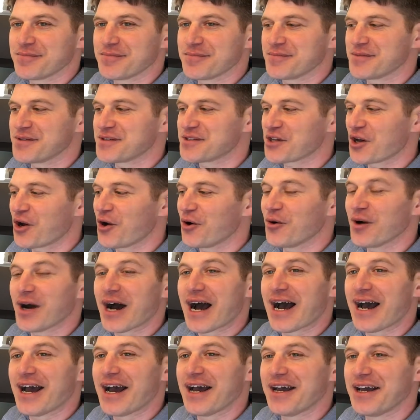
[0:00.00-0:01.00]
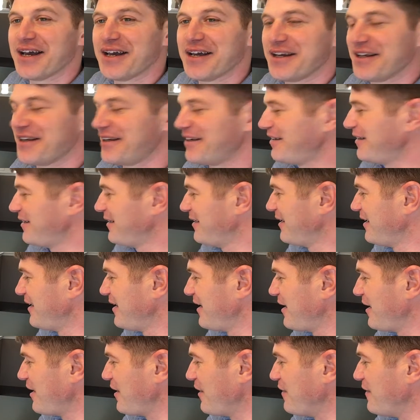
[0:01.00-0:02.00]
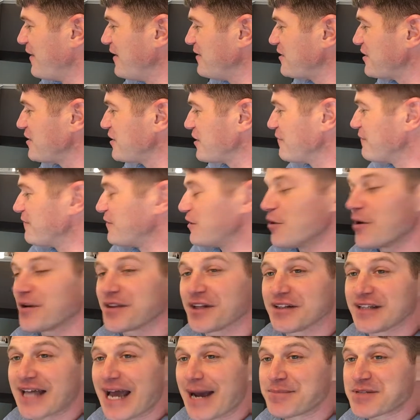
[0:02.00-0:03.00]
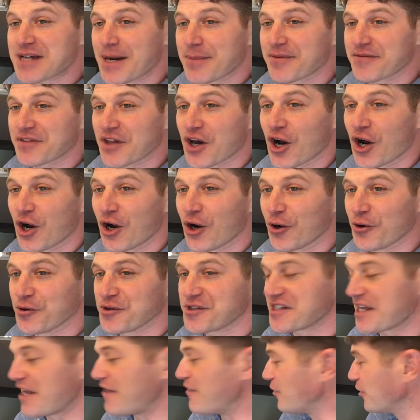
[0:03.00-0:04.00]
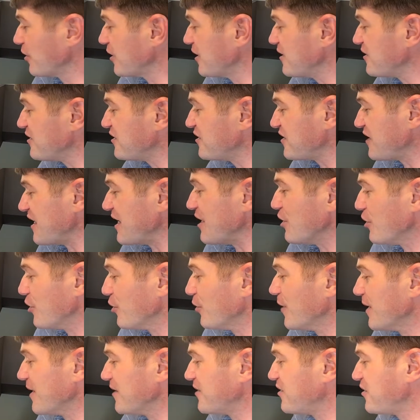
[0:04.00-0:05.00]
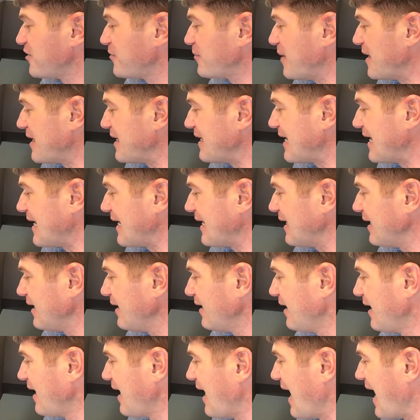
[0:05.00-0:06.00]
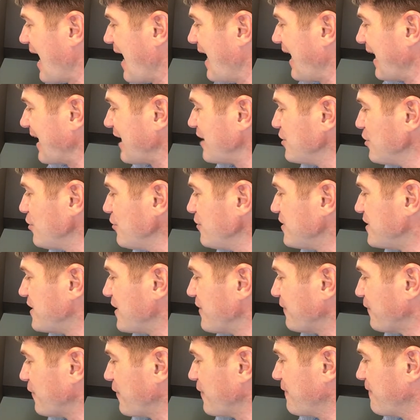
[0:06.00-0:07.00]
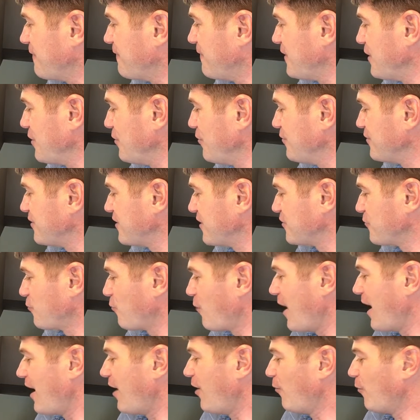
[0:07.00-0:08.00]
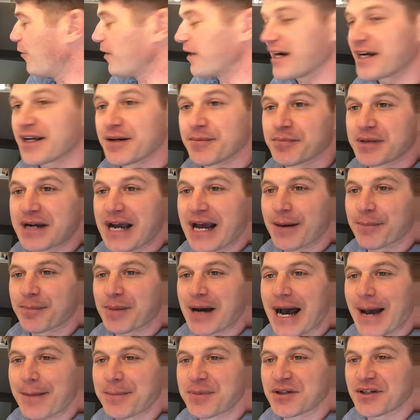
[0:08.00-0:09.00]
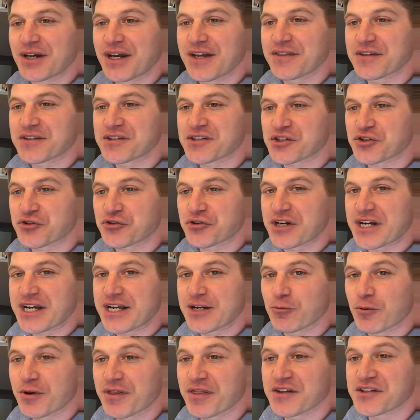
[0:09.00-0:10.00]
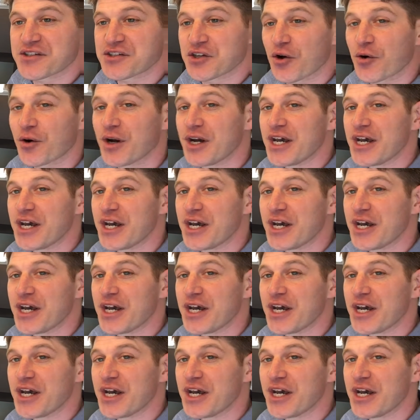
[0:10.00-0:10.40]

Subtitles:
so this is the view on the laptop of the host, and they're going to see who is speaking. And I can do different views as well, where I can kind of populate the screen so